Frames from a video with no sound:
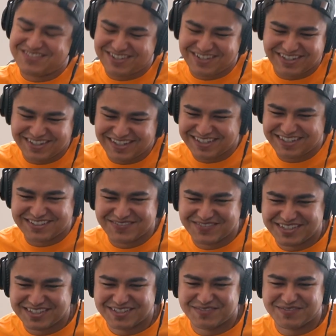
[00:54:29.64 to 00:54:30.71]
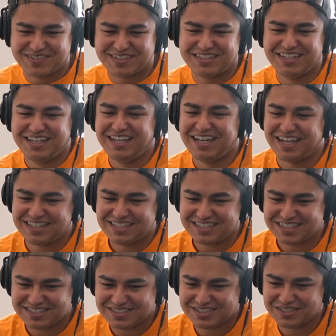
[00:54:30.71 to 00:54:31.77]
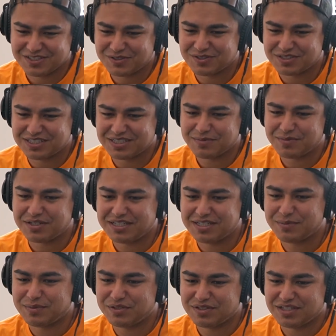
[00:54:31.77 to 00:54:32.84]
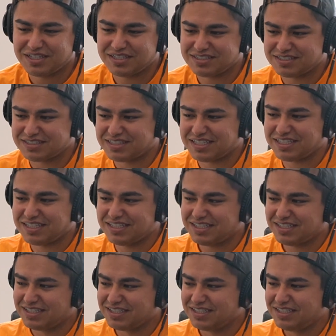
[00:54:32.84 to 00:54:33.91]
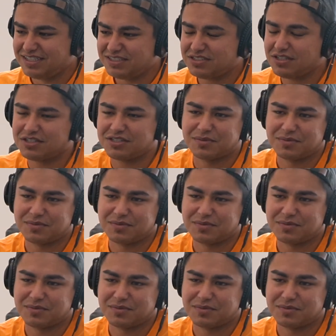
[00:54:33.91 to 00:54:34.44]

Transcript: sorry. I could have been here and played. I think that's the cool thing about him and you guys is that, like, soccer,